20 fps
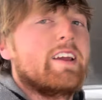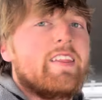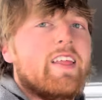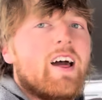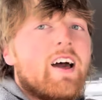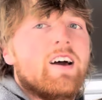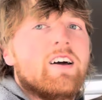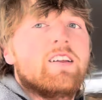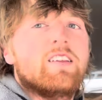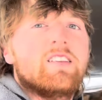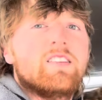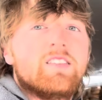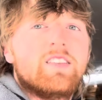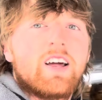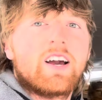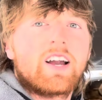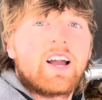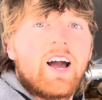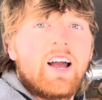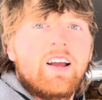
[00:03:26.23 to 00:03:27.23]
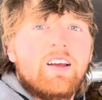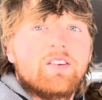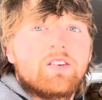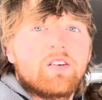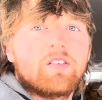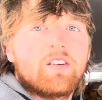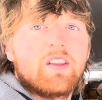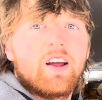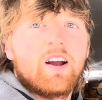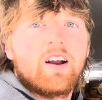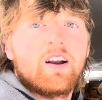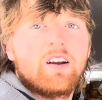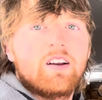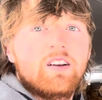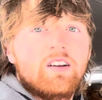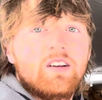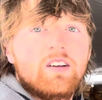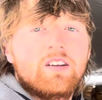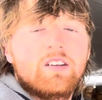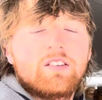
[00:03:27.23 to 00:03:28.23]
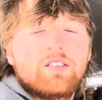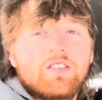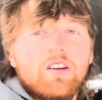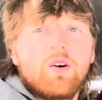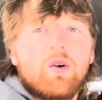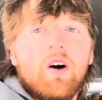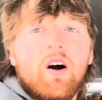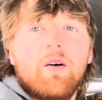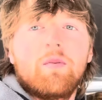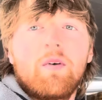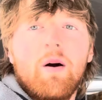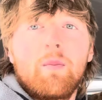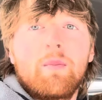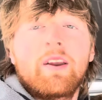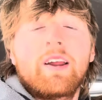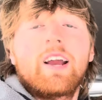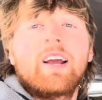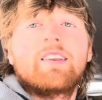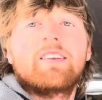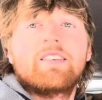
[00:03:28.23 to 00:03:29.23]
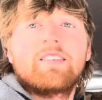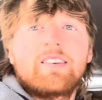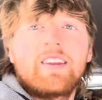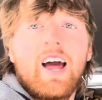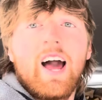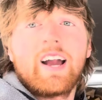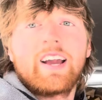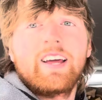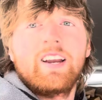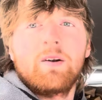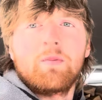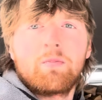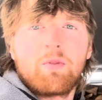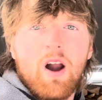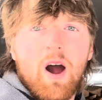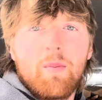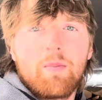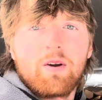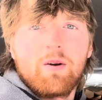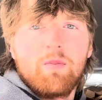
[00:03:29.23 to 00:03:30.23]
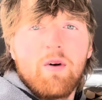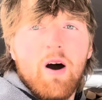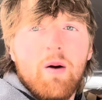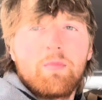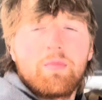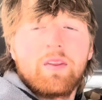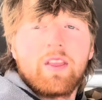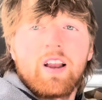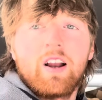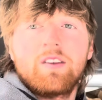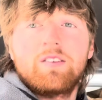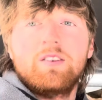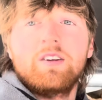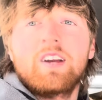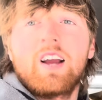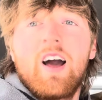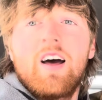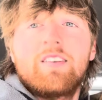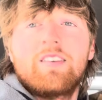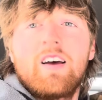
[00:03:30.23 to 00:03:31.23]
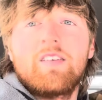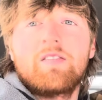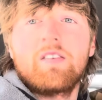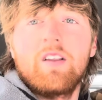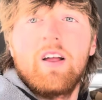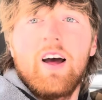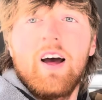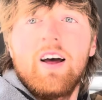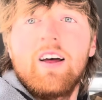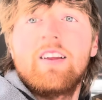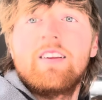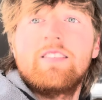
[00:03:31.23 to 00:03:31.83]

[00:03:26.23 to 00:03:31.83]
that guy is over there. So I'm going to get to stacking and propping them up, and then I'll see you guys after that.